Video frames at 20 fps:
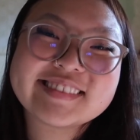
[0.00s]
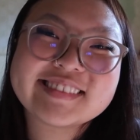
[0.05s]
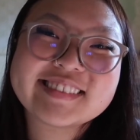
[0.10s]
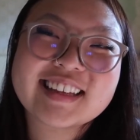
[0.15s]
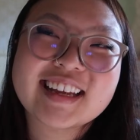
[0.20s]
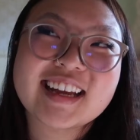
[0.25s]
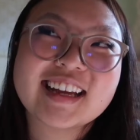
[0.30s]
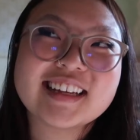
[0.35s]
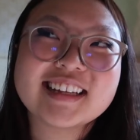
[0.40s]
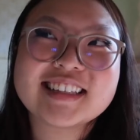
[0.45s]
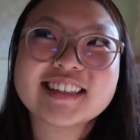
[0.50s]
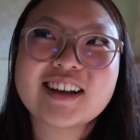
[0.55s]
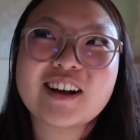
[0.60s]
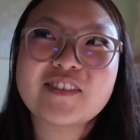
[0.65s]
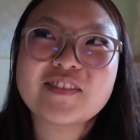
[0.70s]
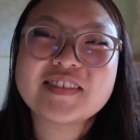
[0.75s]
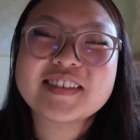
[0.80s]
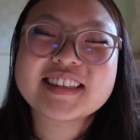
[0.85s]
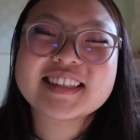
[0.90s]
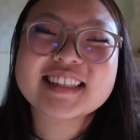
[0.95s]
because
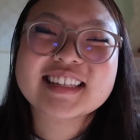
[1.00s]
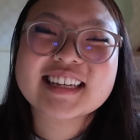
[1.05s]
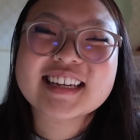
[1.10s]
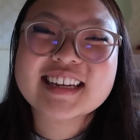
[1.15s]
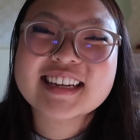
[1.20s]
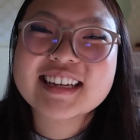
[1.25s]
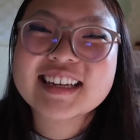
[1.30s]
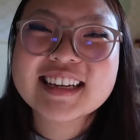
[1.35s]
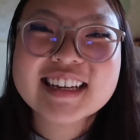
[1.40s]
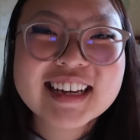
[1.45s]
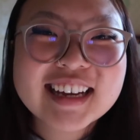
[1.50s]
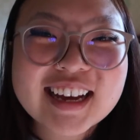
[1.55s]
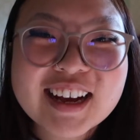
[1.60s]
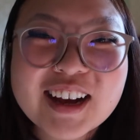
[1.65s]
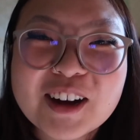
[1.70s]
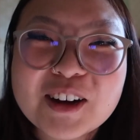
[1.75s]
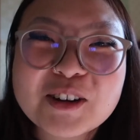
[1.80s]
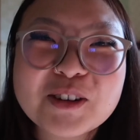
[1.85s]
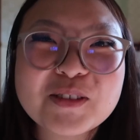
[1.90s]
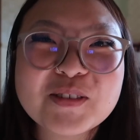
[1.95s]
obviously
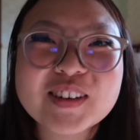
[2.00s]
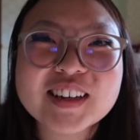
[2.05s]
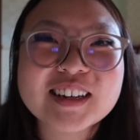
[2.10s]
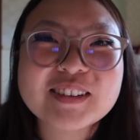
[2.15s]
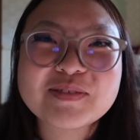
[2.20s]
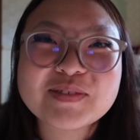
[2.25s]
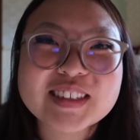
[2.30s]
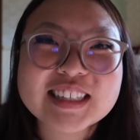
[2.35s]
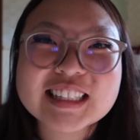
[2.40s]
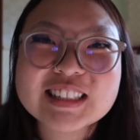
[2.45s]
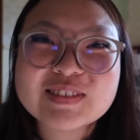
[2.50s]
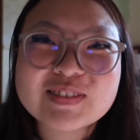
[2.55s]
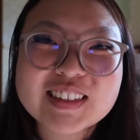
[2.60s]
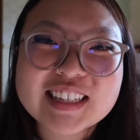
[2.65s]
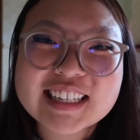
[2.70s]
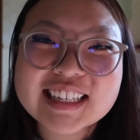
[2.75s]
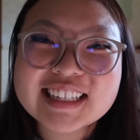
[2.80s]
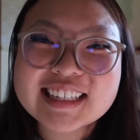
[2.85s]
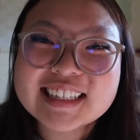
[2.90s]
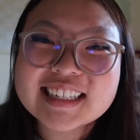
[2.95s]
who wouldn't miss
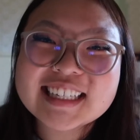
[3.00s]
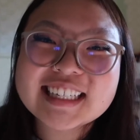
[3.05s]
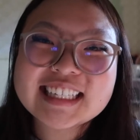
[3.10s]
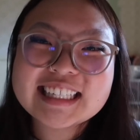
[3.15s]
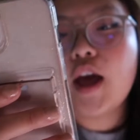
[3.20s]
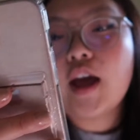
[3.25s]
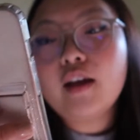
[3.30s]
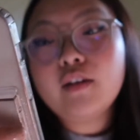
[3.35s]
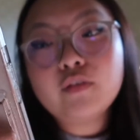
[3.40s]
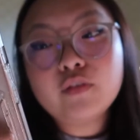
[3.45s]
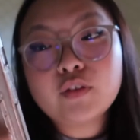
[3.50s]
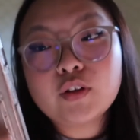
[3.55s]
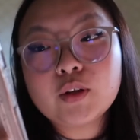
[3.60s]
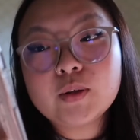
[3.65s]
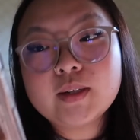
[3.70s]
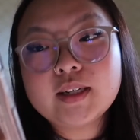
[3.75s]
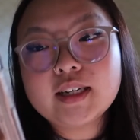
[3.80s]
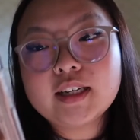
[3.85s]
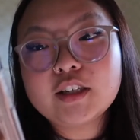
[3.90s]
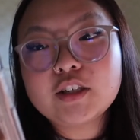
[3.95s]
me? If you
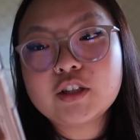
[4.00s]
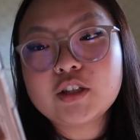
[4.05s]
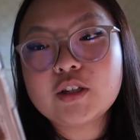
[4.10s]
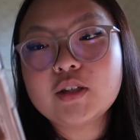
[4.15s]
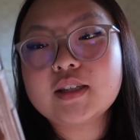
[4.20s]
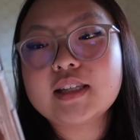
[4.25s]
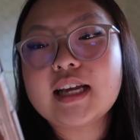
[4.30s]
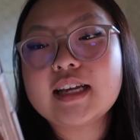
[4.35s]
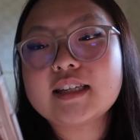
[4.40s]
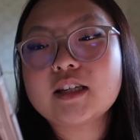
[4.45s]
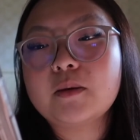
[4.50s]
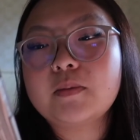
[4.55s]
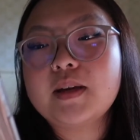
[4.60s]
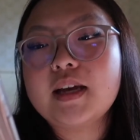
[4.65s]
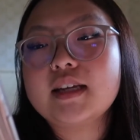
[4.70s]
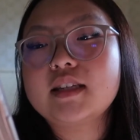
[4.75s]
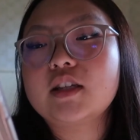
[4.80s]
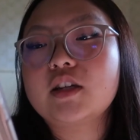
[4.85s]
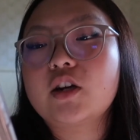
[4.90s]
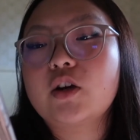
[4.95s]
didn't choose SLP
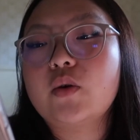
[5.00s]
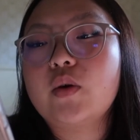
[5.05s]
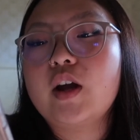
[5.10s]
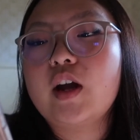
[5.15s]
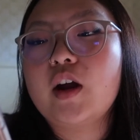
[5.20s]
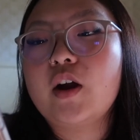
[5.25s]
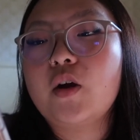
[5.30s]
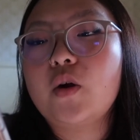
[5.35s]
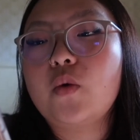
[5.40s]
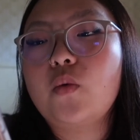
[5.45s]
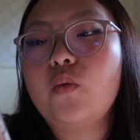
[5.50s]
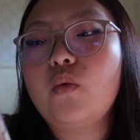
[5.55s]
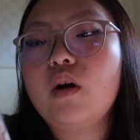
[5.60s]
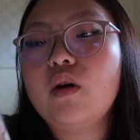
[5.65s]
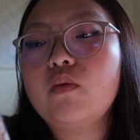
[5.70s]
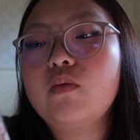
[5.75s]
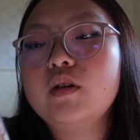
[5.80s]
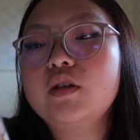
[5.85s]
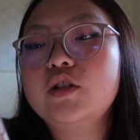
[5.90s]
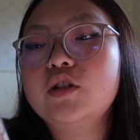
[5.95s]
as a career,
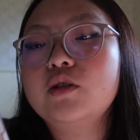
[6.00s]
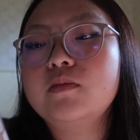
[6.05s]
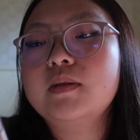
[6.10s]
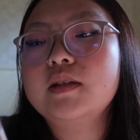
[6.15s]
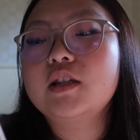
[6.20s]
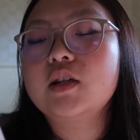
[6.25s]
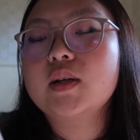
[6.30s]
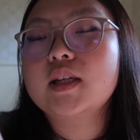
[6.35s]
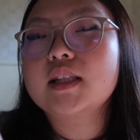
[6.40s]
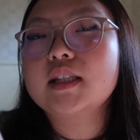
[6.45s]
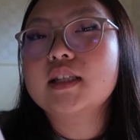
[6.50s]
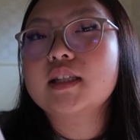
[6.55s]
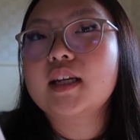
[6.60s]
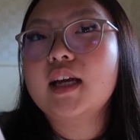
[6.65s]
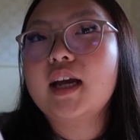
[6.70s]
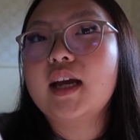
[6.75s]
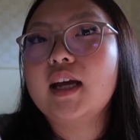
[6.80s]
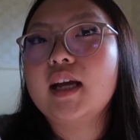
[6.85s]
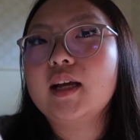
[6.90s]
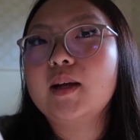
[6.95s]
what would you be doing
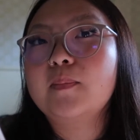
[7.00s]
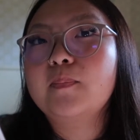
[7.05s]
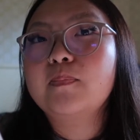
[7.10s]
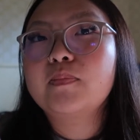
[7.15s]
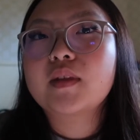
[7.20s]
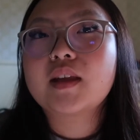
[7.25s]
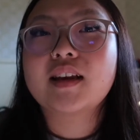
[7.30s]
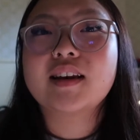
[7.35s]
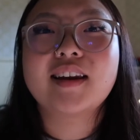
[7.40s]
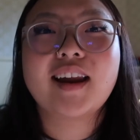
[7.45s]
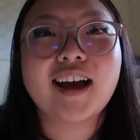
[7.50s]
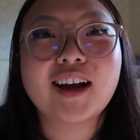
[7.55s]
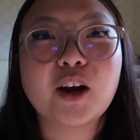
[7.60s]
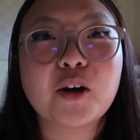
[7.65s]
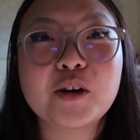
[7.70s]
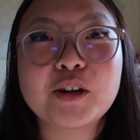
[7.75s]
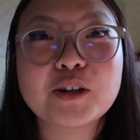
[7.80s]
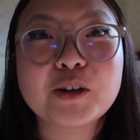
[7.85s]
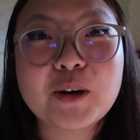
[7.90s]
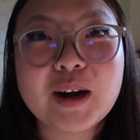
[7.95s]
today? Not
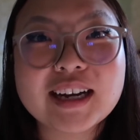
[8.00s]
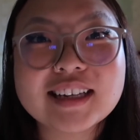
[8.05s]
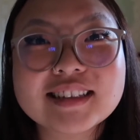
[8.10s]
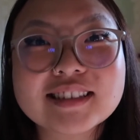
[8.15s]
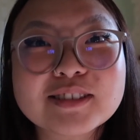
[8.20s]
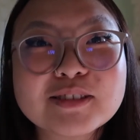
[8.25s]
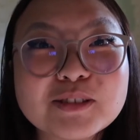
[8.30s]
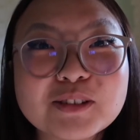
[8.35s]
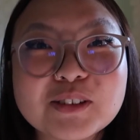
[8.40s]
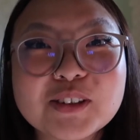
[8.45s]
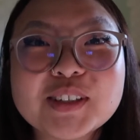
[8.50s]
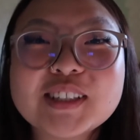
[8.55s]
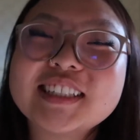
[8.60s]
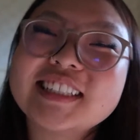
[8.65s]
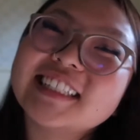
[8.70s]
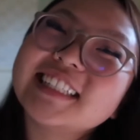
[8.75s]
going to grad school.